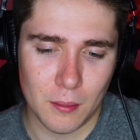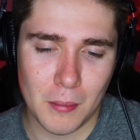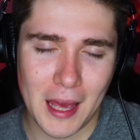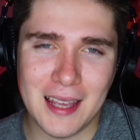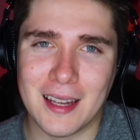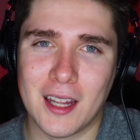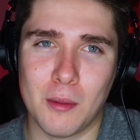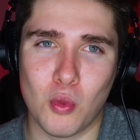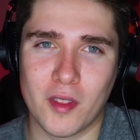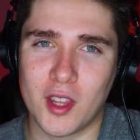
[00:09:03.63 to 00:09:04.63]
Mai and
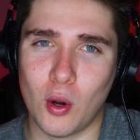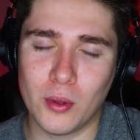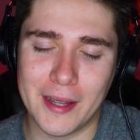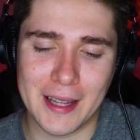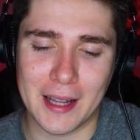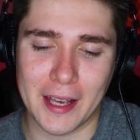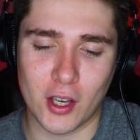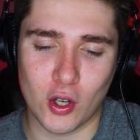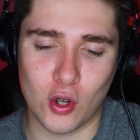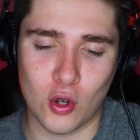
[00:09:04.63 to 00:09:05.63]
him were the only,
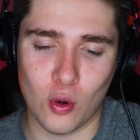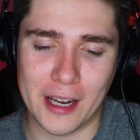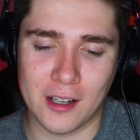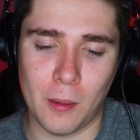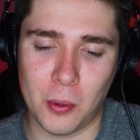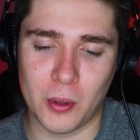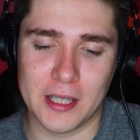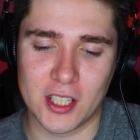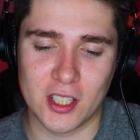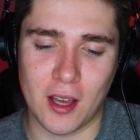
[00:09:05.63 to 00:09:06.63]
like, great couple in
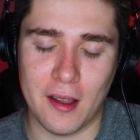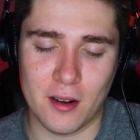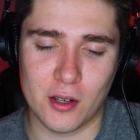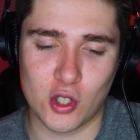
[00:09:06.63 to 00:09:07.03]
this entire